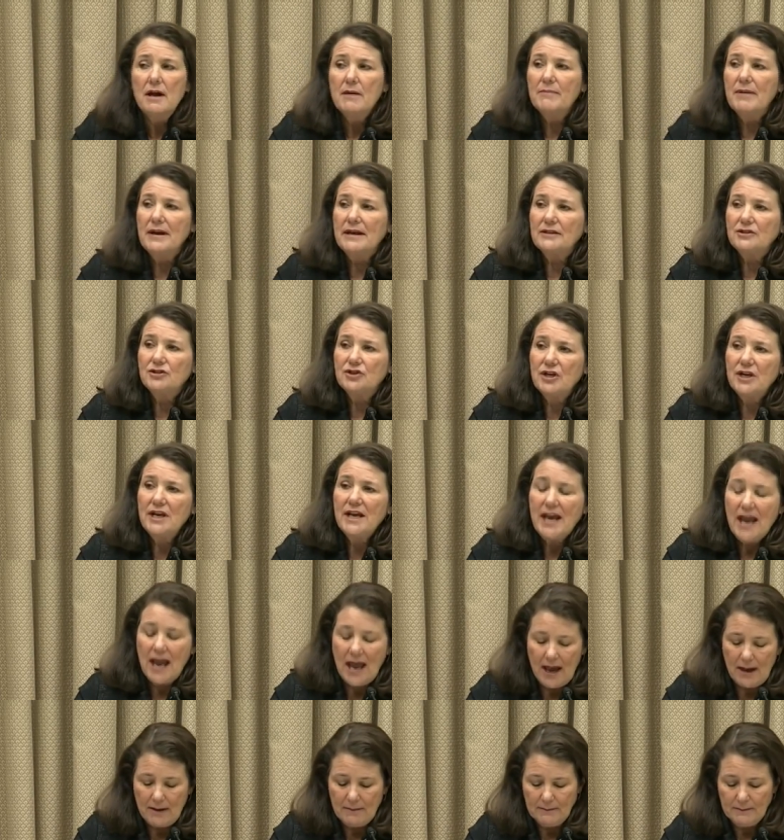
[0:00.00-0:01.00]
but
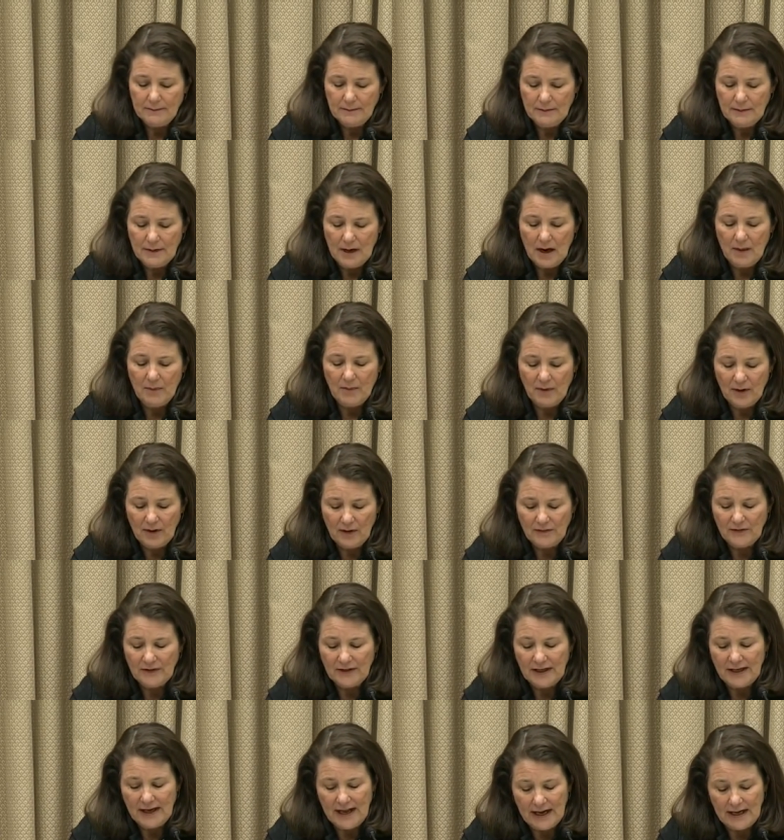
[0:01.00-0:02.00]
GM
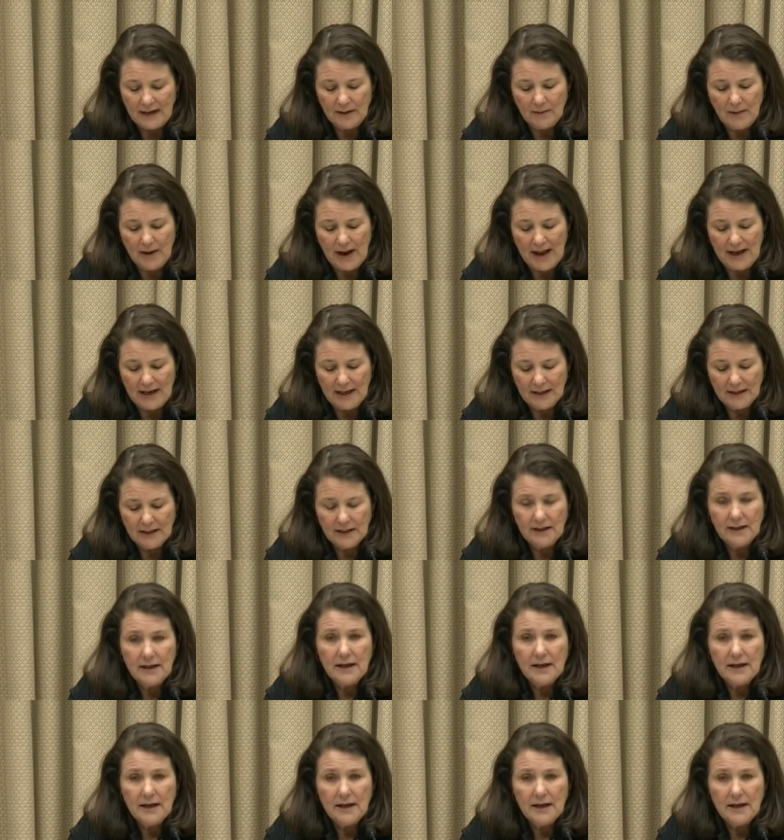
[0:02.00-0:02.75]
approved it anyway.